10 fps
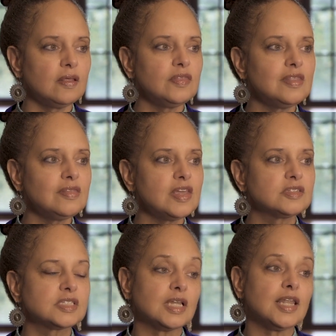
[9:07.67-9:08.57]
Then
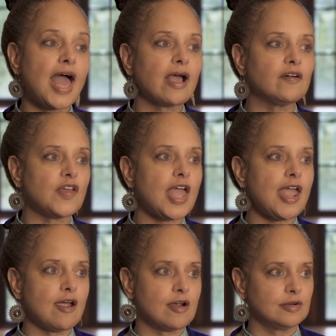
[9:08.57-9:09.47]
there's the lack of
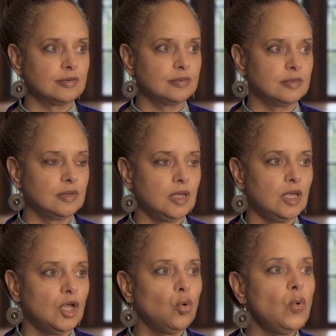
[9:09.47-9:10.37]
air.
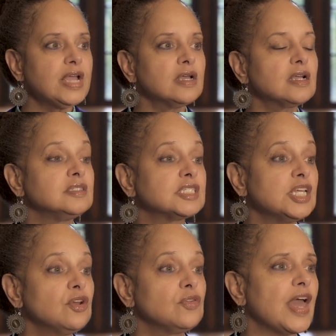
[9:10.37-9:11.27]
We can
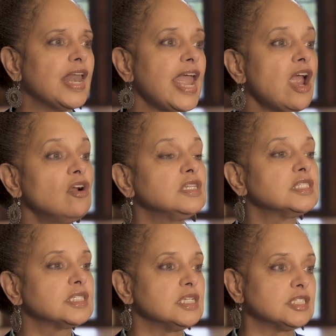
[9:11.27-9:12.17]
consider that
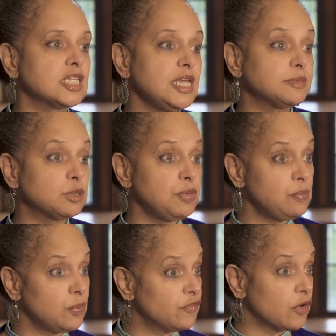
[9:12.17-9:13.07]
airlessness keeps
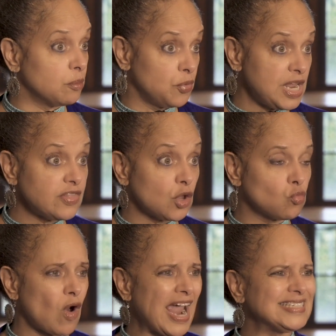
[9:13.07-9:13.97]
people from
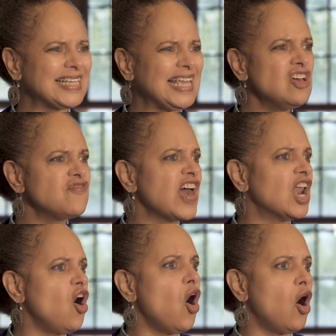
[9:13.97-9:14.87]
breathing right, if
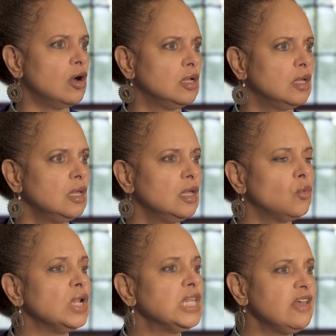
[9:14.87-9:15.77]
at all,
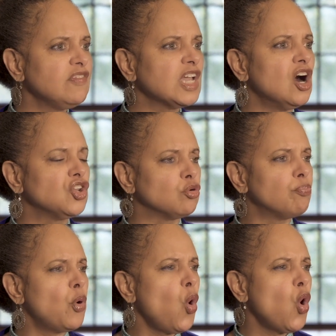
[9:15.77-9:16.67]
when living under
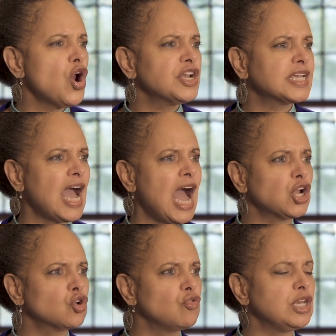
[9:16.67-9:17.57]
poured
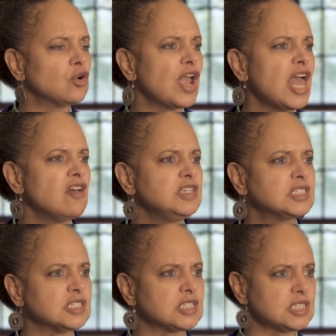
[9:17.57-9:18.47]
concrete or heavy
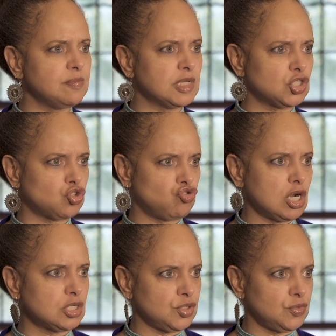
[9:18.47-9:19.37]
systemic
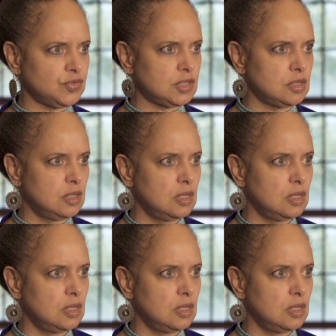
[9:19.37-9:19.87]
structures.